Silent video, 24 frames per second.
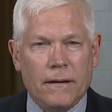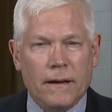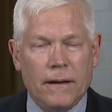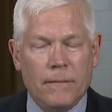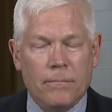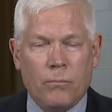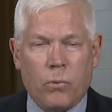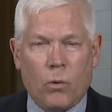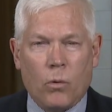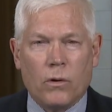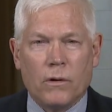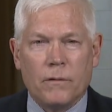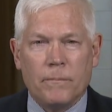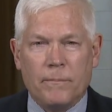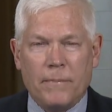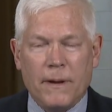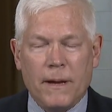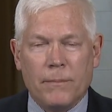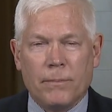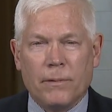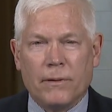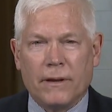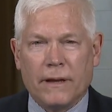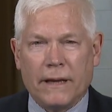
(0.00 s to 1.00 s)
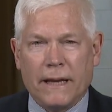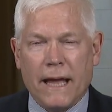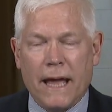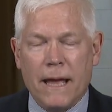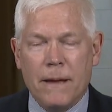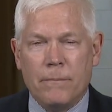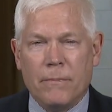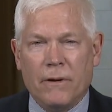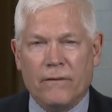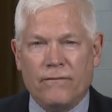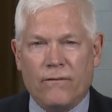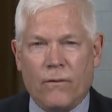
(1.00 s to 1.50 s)
important people that
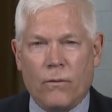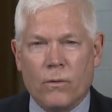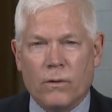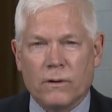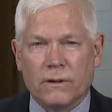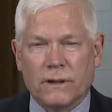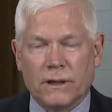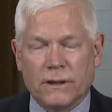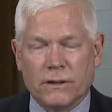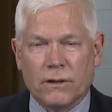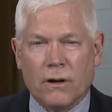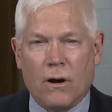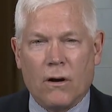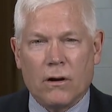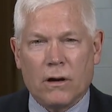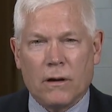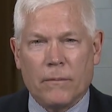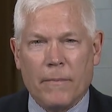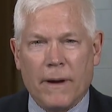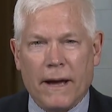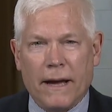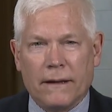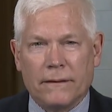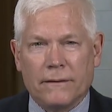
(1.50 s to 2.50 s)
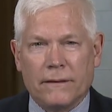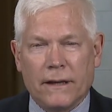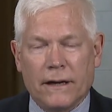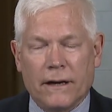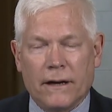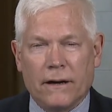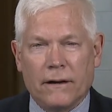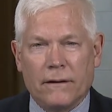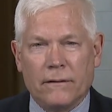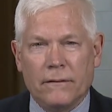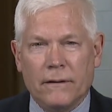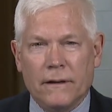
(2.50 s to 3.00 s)
came before to talk about
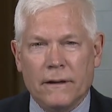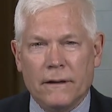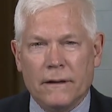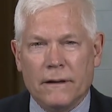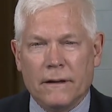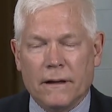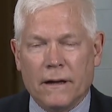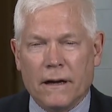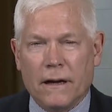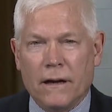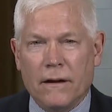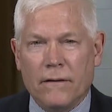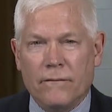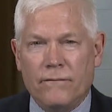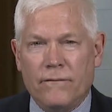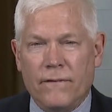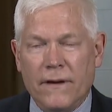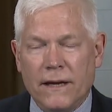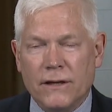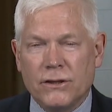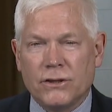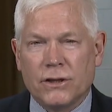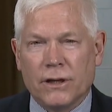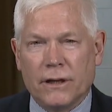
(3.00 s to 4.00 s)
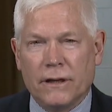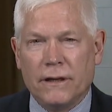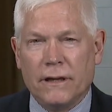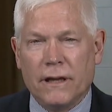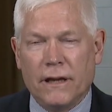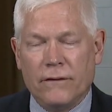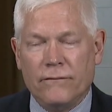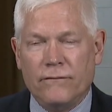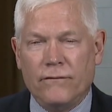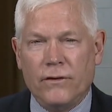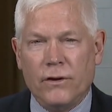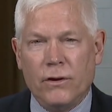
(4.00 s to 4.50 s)
their uh, vision
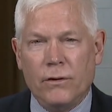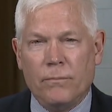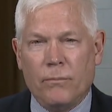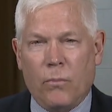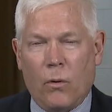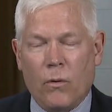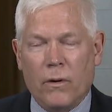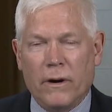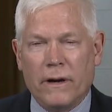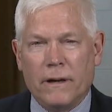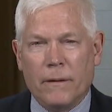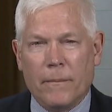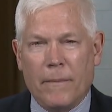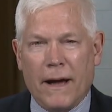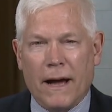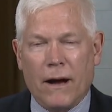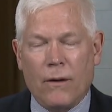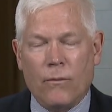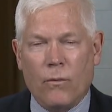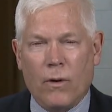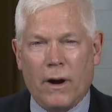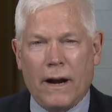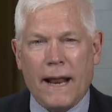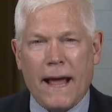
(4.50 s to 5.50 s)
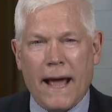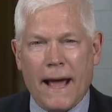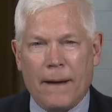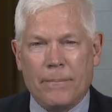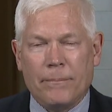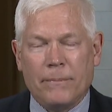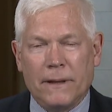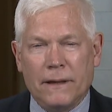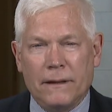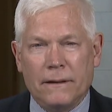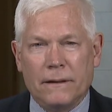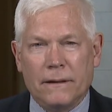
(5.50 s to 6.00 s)
and viewpoint about what
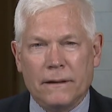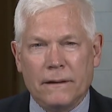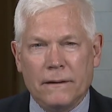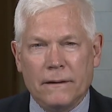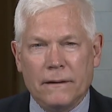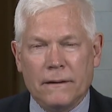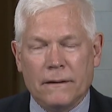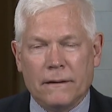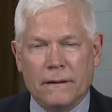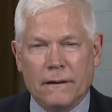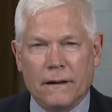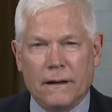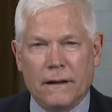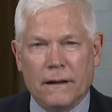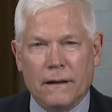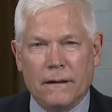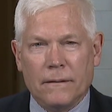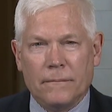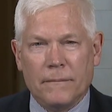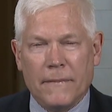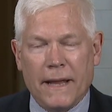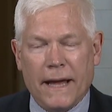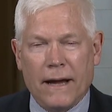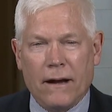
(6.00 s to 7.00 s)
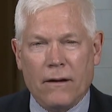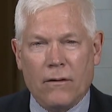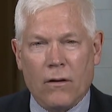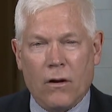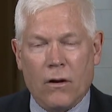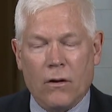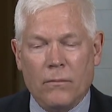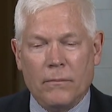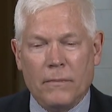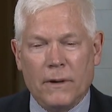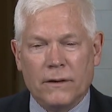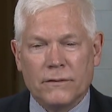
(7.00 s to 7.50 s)
happened uh, now
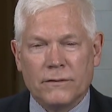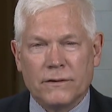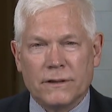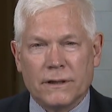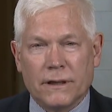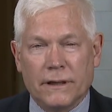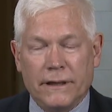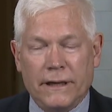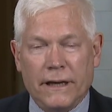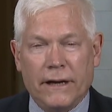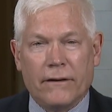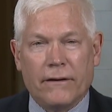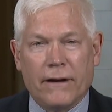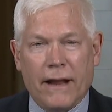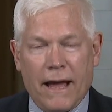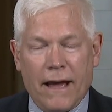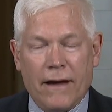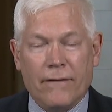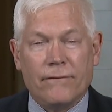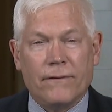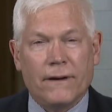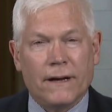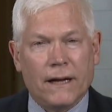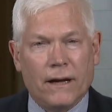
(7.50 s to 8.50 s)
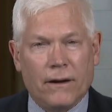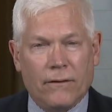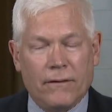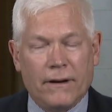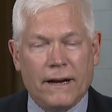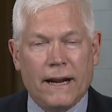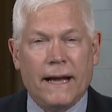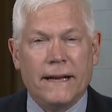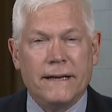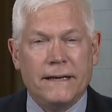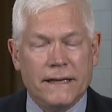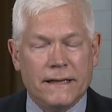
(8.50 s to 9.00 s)
almost a year and a half ago,
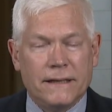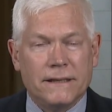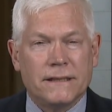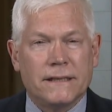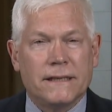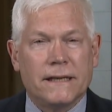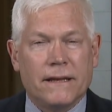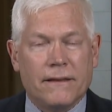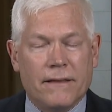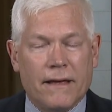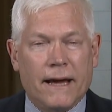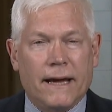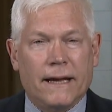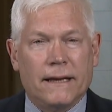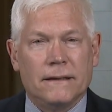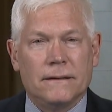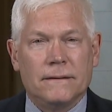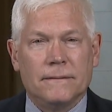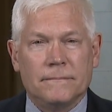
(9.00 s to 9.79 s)
and I did see that.